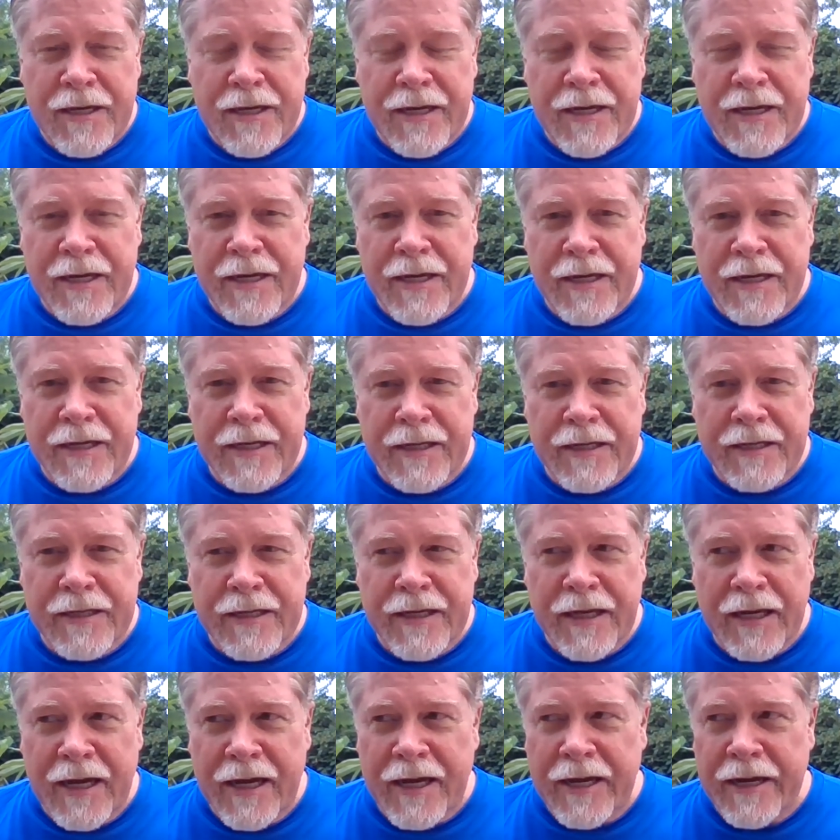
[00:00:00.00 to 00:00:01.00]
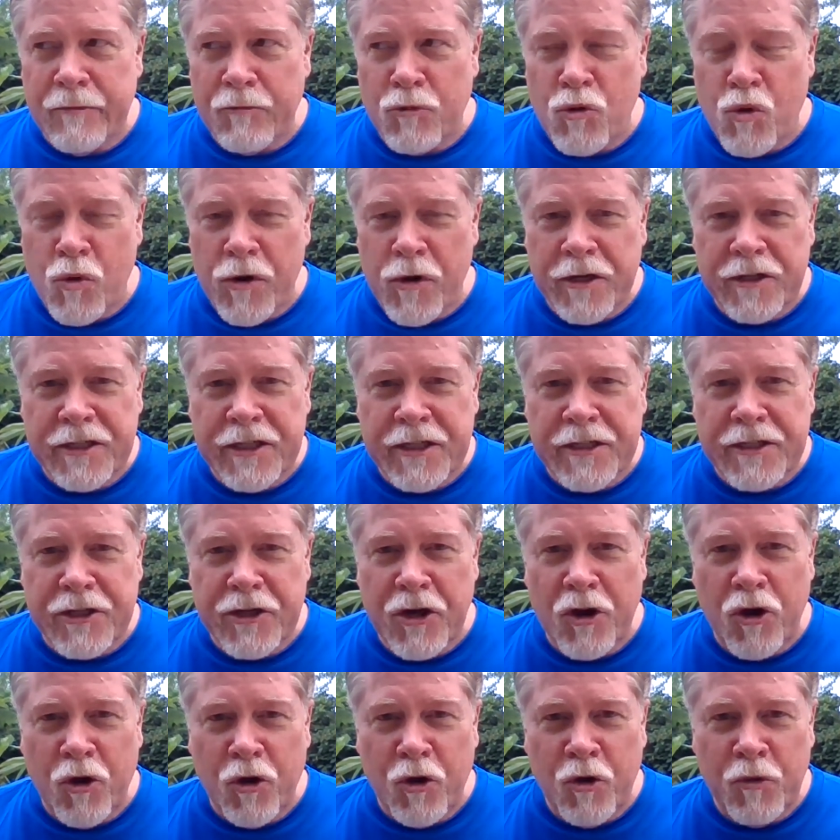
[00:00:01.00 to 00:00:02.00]
And I am quarantined at
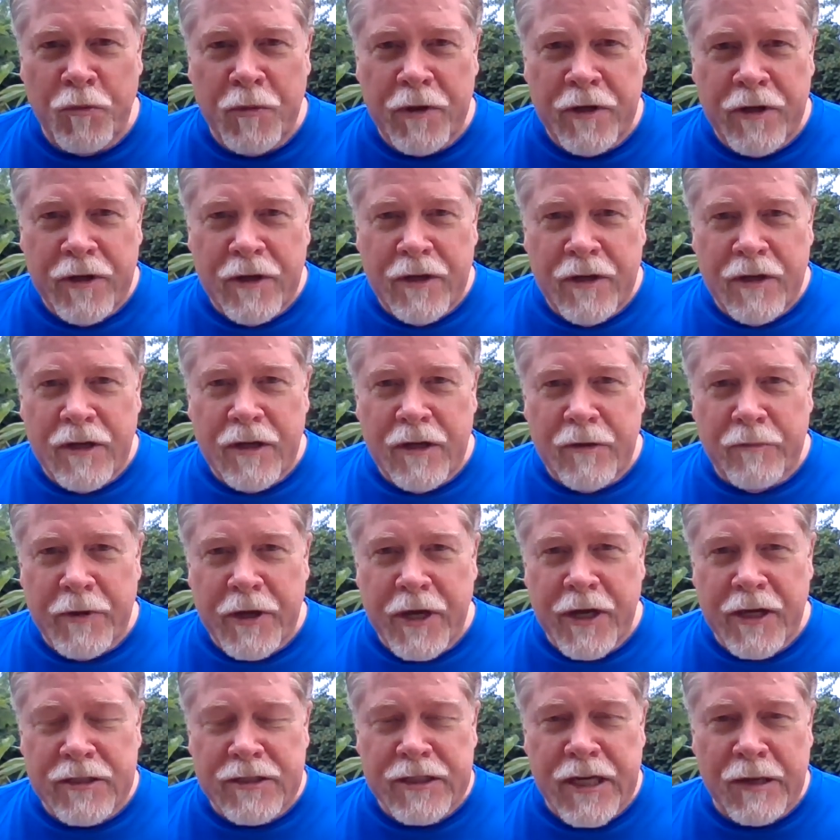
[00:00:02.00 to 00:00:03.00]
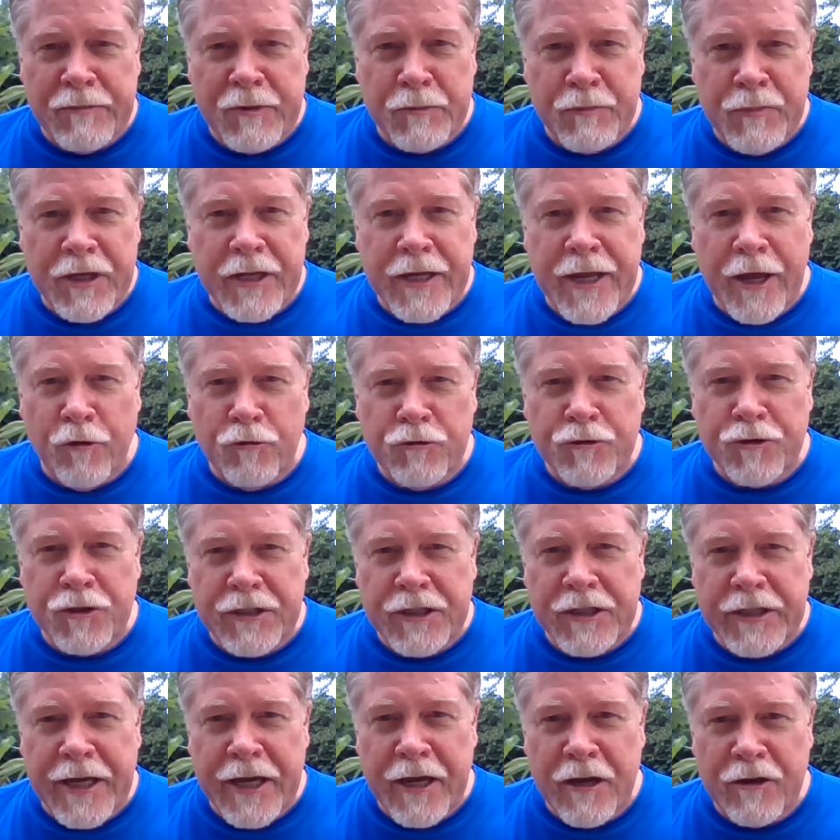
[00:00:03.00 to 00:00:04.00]
home because I'm a bit elderly
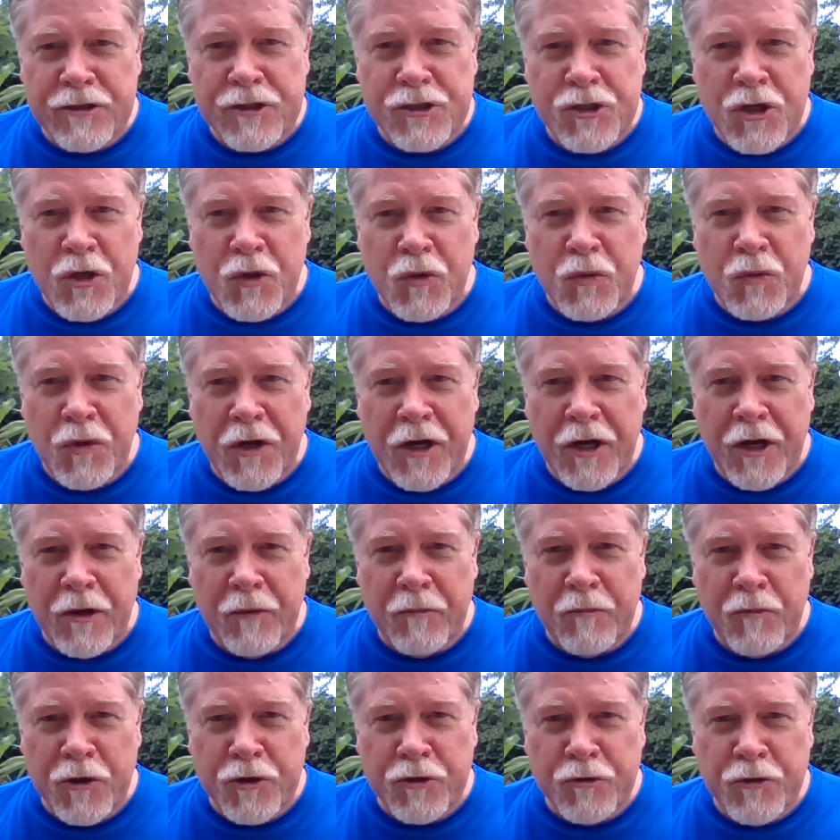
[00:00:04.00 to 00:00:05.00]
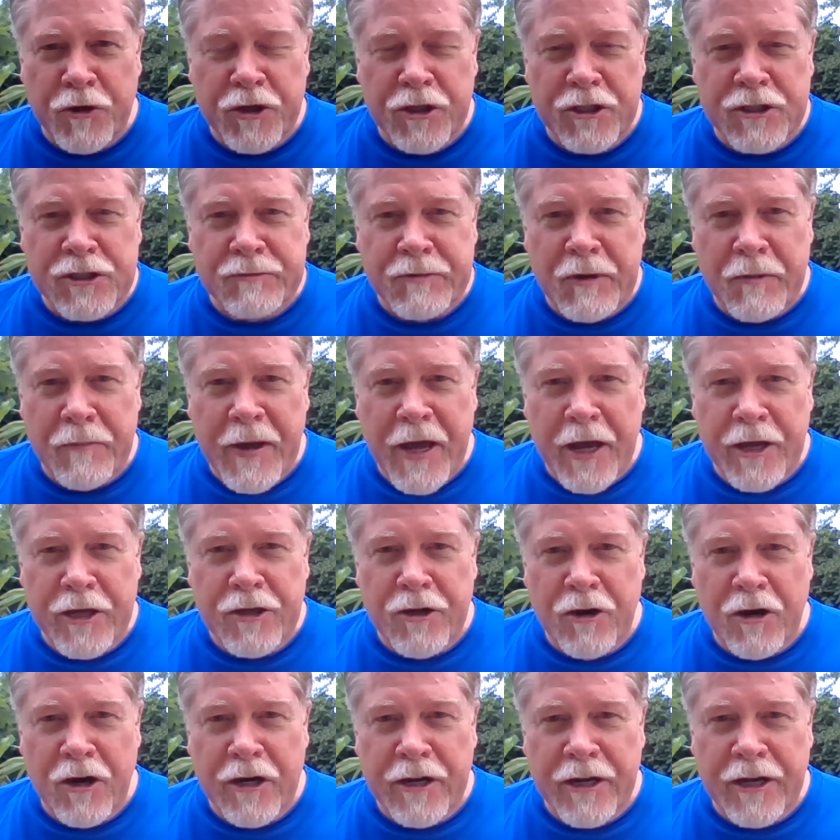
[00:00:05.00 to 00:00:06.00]
now, so we're doing this in my
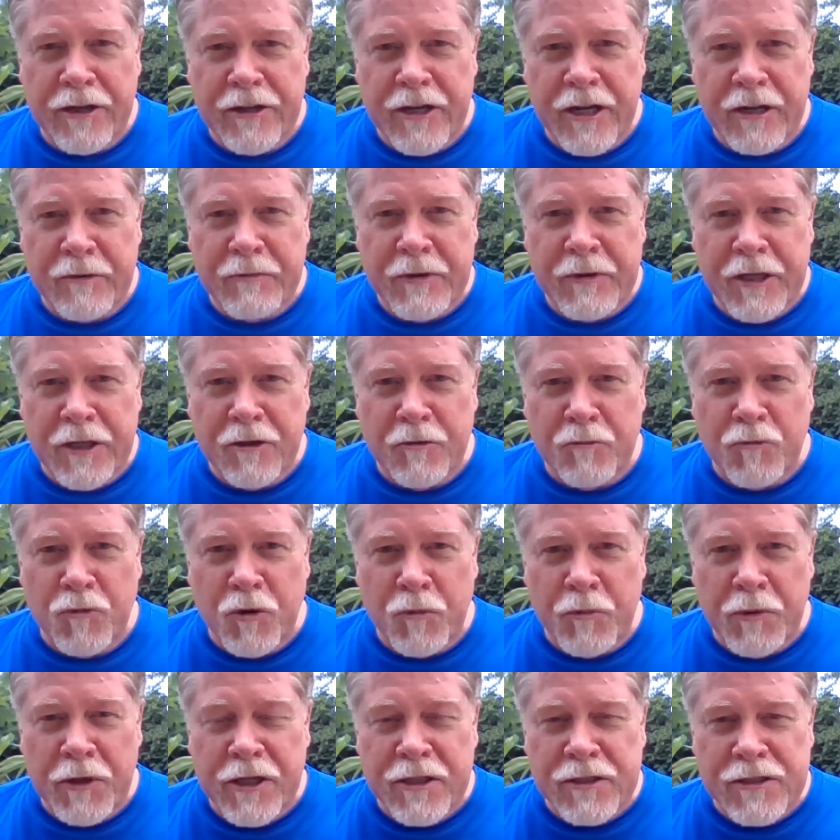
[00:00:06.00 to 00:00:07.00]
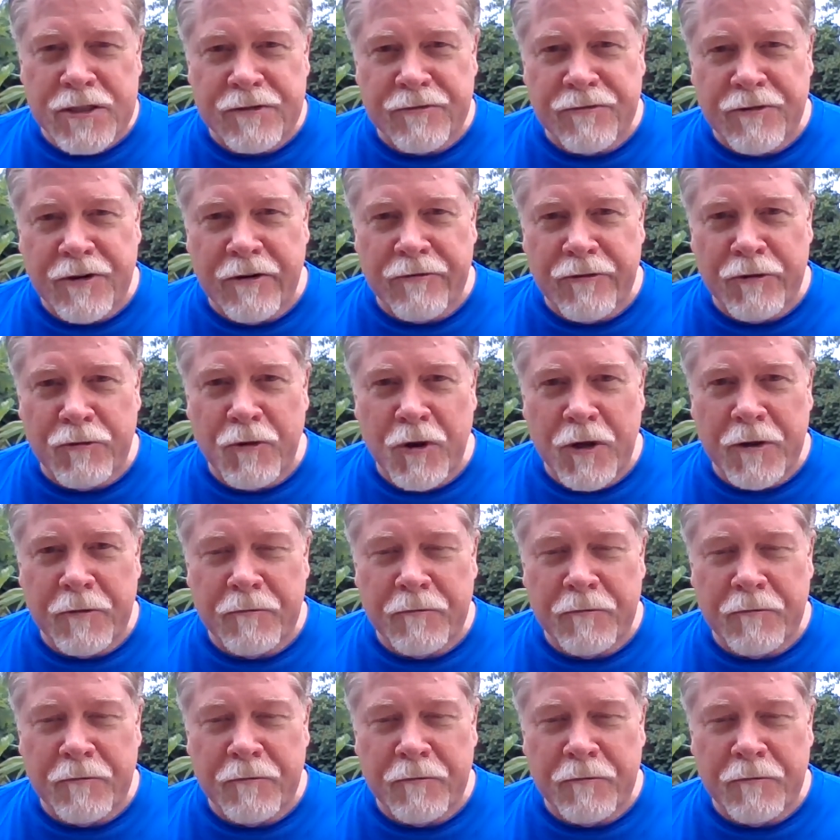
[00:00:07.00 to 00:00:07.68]
backyard. I thought it'd be a little more pleasant for everyone.